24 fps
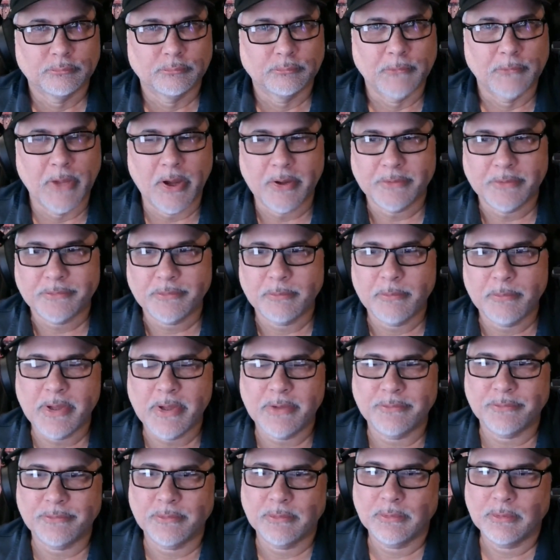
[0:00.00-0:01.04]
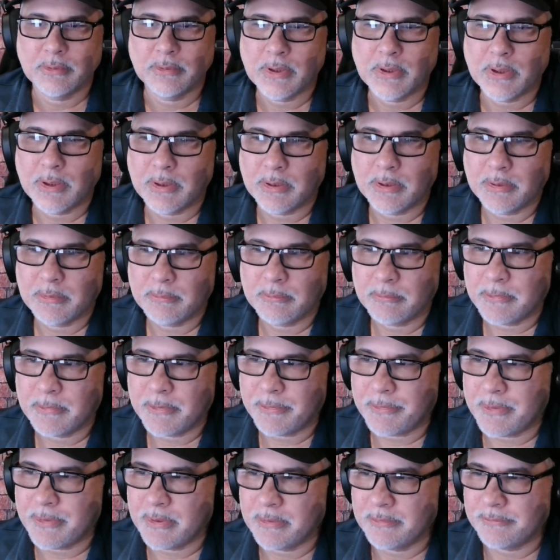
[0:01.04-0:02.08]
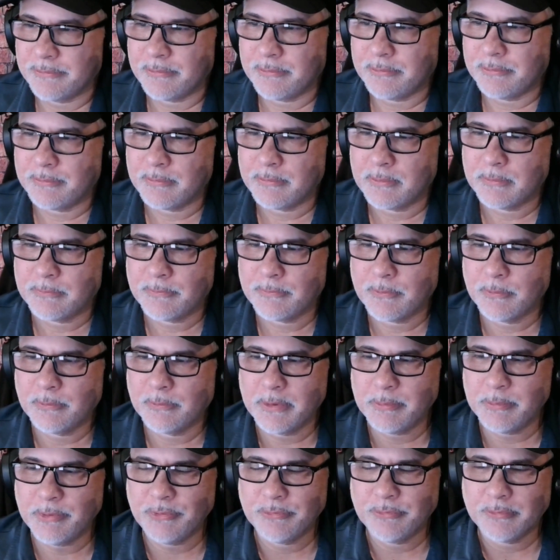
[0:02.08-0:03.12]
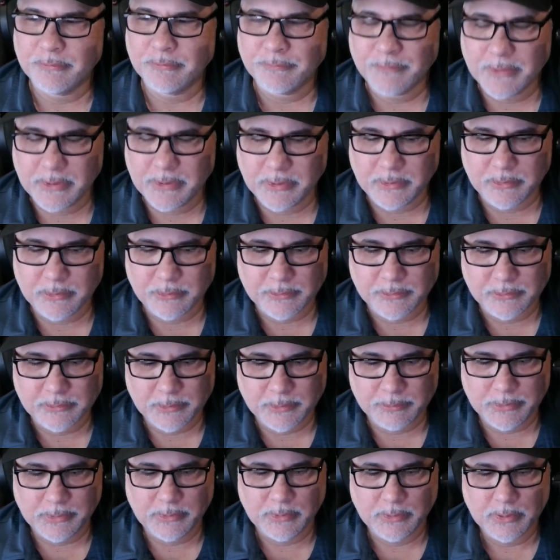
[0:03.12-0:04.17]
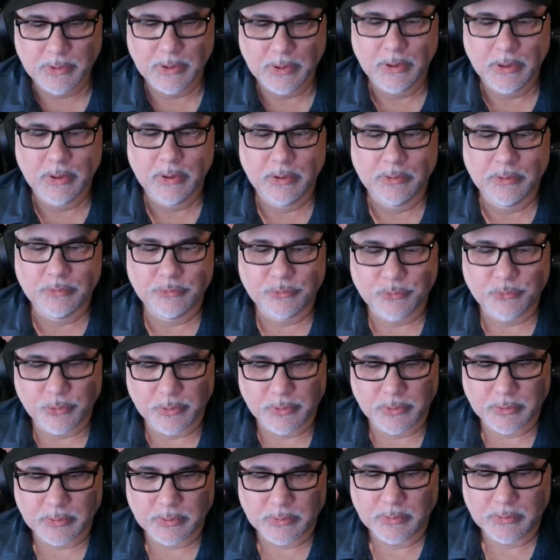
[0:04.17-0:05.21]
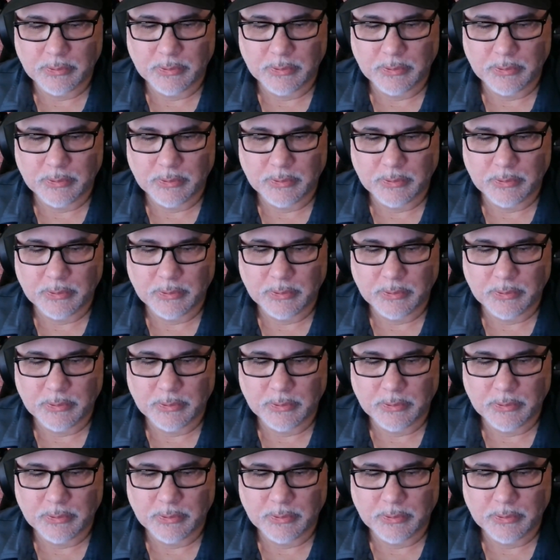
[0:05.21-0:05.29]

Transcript: No, it's amazing. The thing is so Libby, the video that Libby took